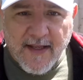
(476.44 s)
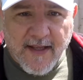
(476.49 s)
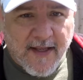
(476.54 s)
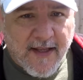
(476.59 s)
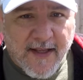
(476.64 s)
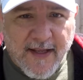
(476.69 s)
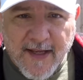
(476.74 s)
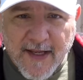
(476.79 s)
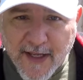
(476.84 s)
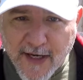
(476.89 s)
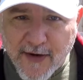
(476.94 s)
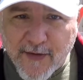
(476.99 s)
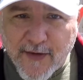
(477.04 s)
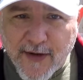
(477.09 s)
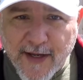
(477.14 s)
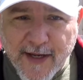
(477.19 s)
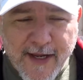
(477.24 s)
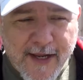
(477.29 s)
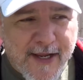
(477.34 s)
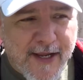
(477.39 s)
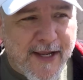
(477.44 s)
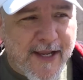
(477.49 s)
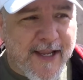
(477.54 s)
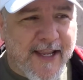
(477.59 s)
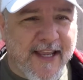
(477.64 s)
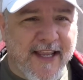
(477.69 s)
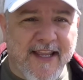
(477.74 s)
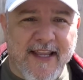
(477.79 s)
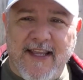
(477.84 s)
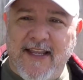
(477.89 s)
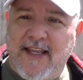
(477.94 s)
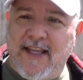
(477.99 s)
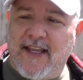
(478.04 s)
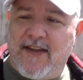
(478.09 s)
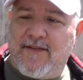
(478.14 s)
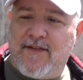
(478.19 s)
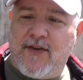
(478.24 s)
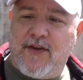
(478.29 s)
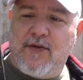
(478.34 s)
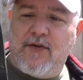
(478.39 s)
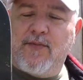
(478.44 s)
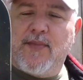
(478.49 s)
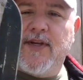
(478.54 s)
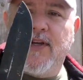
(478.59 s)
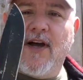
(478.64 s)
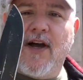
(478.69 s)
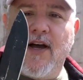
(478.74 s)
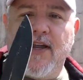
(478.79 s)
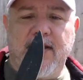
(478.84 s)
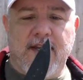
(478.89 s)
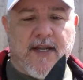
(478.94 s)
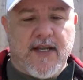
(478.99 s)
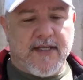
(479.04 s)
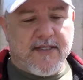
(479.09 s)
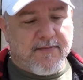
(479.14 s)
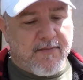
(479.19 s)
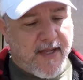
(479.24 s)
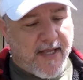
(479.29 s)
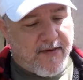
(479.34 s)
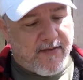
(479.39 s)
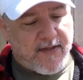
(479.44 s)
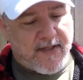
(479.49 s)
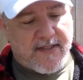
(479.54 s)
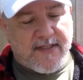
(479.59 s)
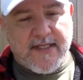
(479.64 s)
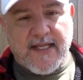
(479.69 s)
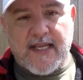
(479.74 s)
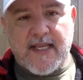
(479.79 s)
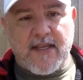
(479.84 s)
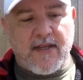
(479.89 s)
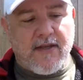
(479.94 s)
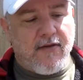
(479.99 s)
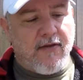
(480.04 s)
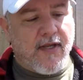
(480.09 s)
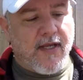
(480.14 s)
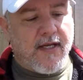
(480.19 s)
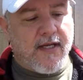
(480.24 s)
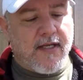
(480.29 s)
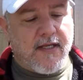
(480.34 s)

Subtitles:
Anyway, if you baton this, man, the second you hit it,